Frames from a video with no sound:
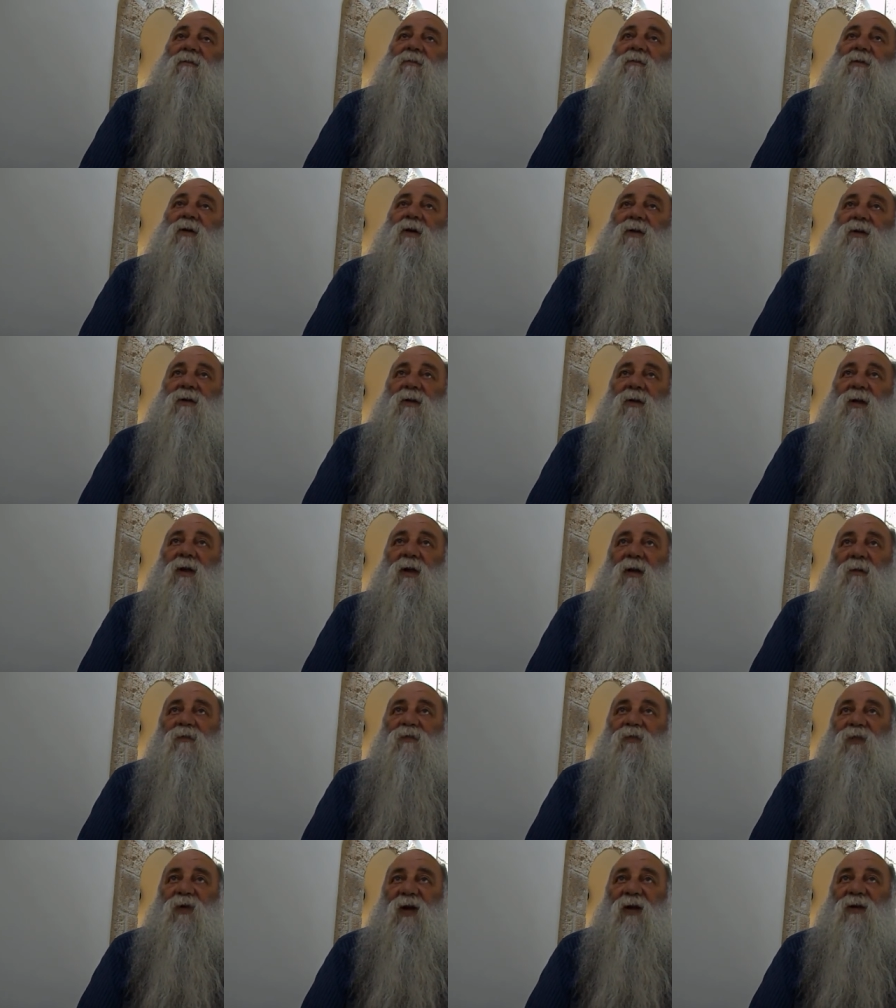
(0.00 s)
when the
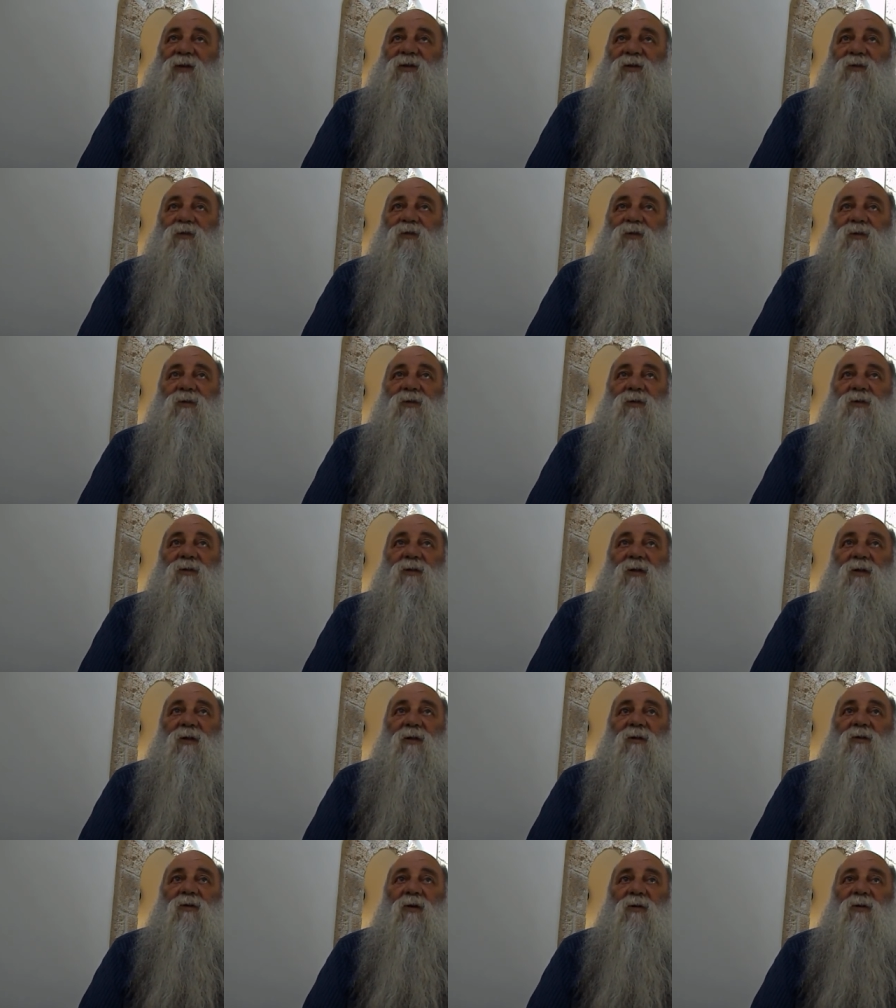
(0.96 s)
place was
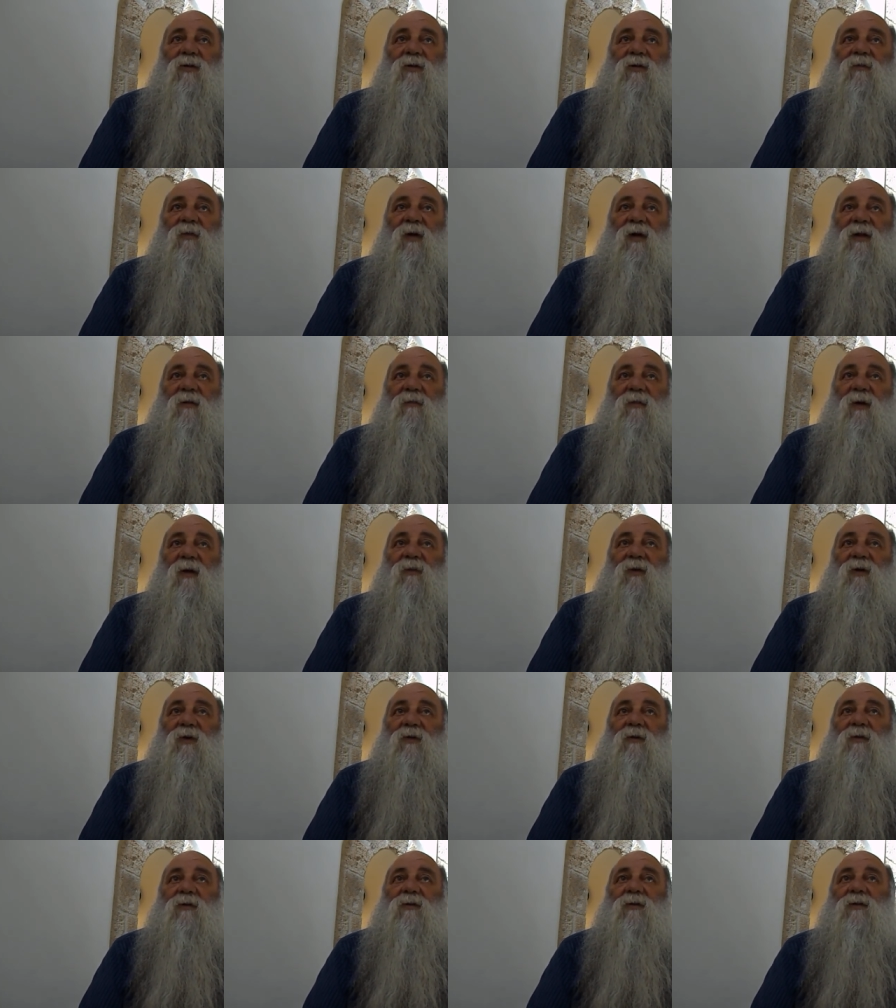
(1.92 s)
uh, conquered by the
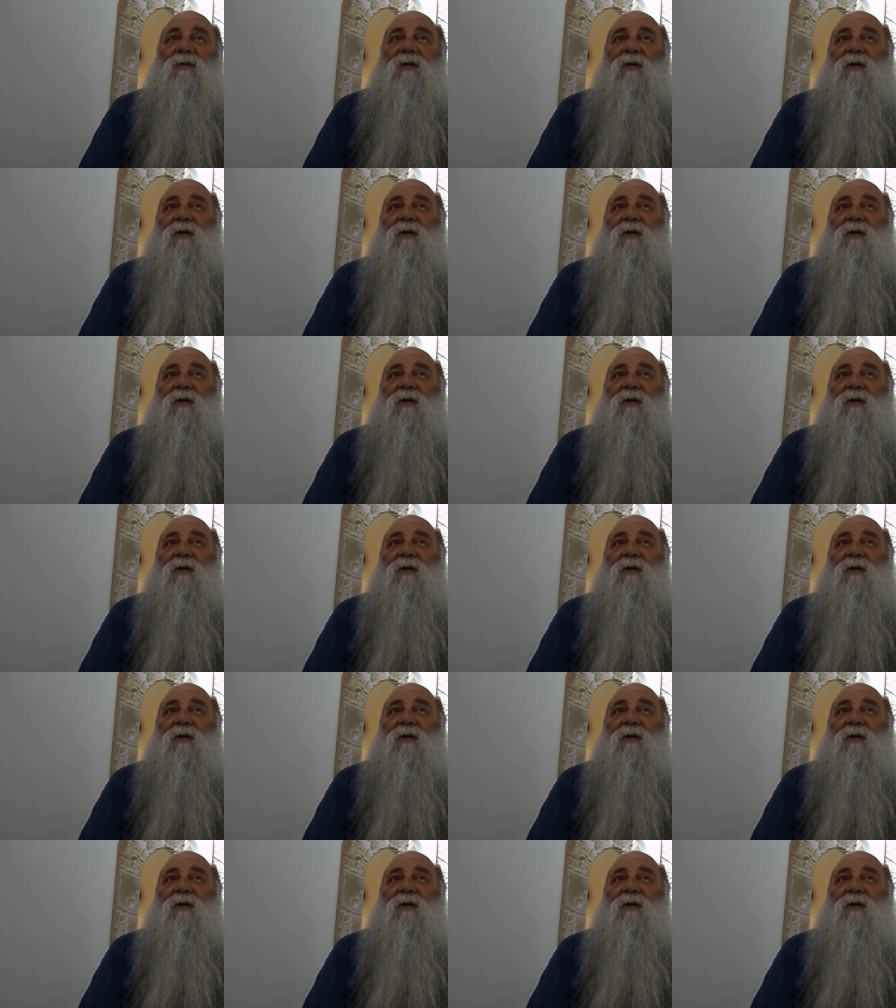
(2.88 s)
Mamluks,